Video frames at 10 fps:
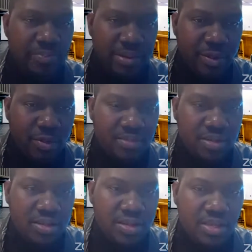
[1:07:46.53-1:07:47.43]
Premium
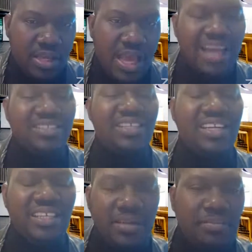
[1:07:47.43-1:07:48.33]
and
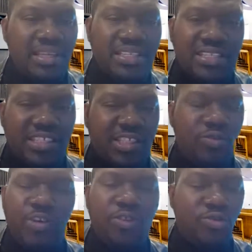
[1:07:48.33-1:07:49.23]
send in messages
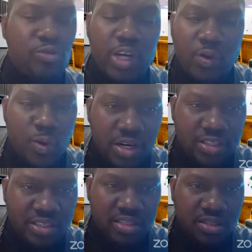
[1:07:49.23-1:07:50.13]
to
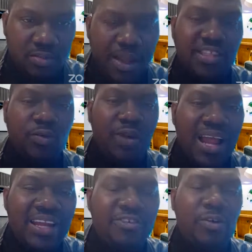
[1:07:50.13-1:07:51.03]
recruiters,
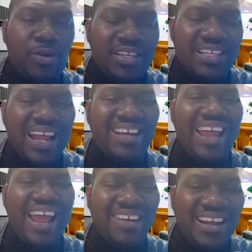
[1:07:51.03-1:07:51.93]
particularly recruiters that are
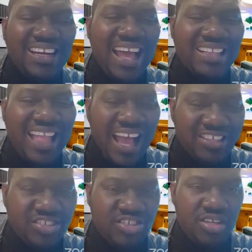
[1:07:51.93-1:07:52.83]
directly
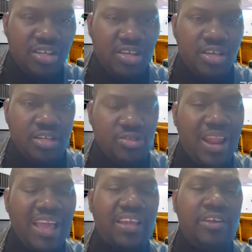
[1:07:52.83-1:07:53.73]
attached to
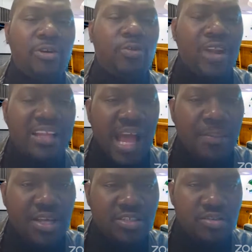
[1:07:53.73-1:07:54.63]
like recruiter at
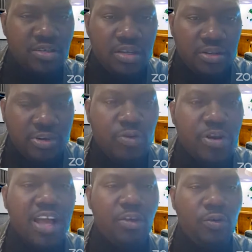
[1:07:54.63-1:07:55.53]
Amazon,
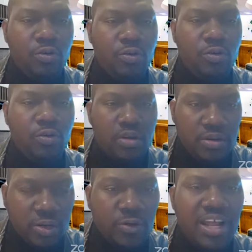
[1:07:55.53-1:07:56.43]
recruiter at Google,
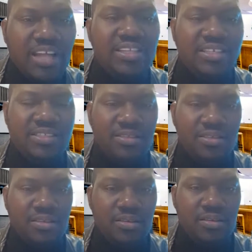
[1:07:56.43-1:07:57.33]
recruiter at this.
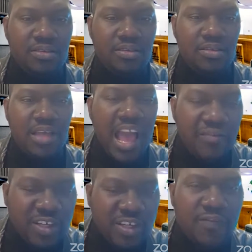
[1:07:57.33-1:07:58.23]
Have the
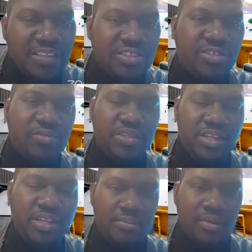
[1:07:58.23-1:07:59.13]
conversation with them.